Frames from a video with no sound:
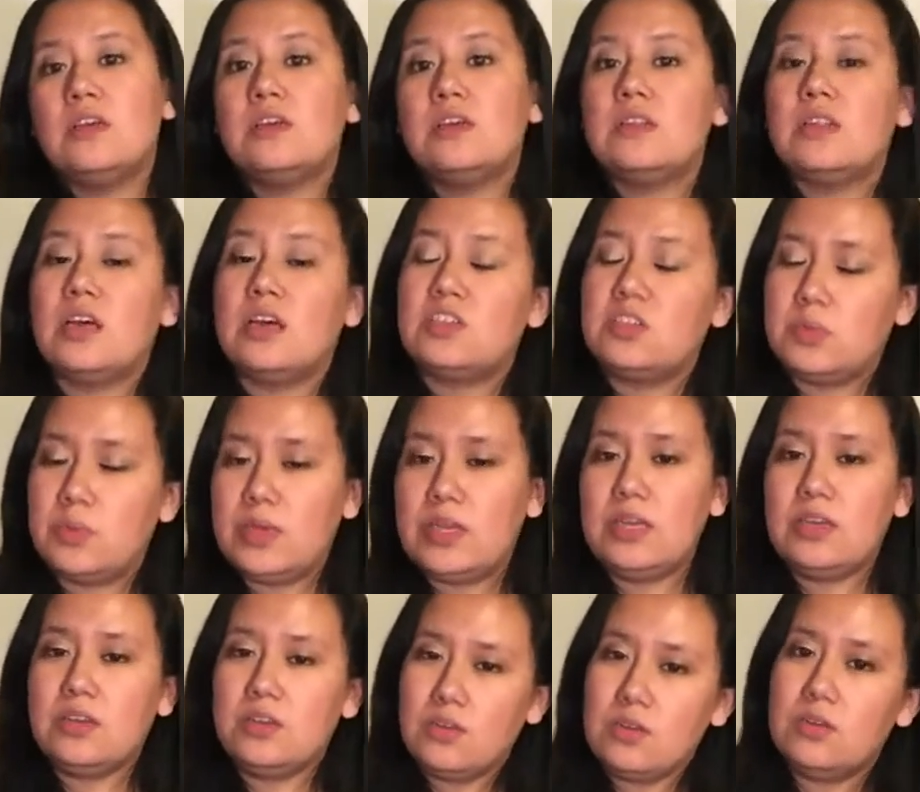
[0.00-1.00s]
the
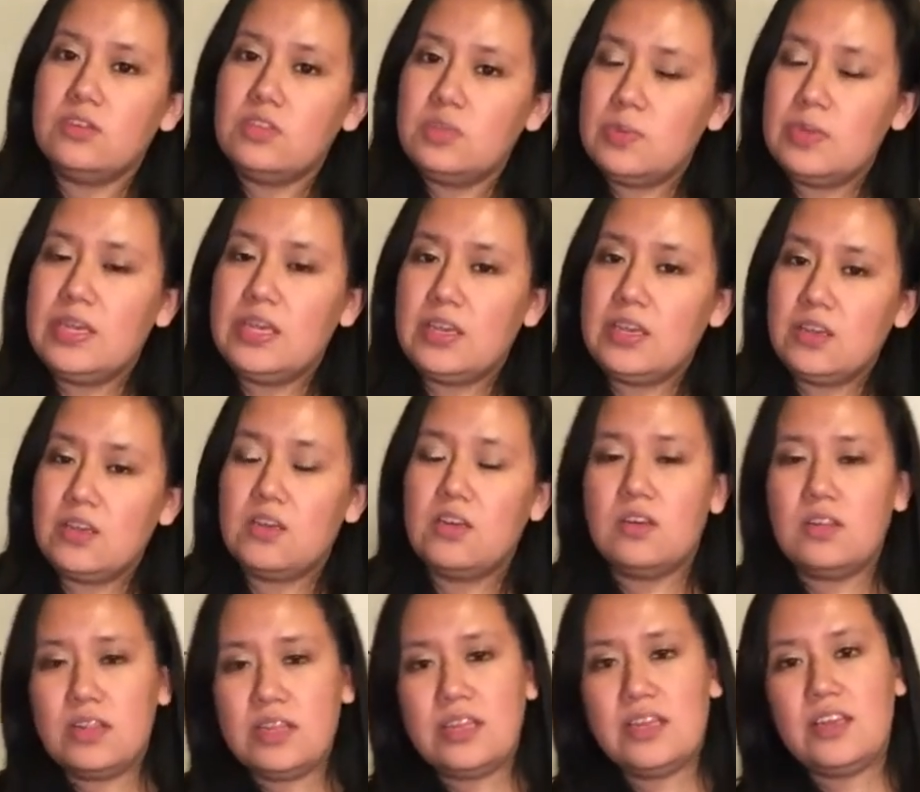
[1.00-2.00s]
Twinkle
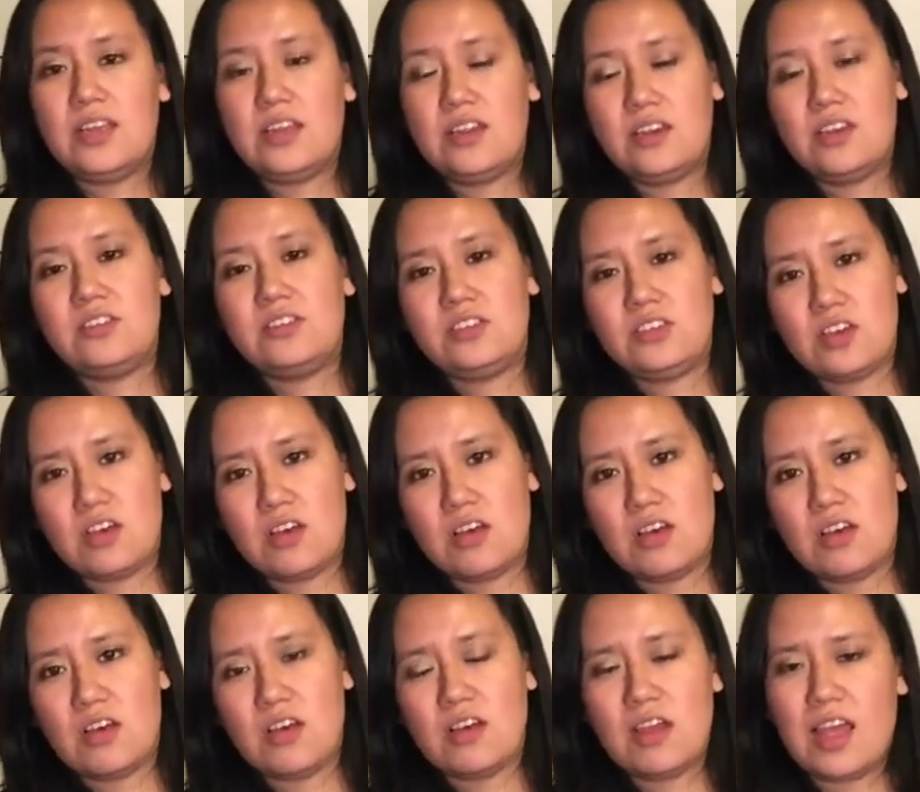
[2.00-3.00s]
Twinkle Little Star,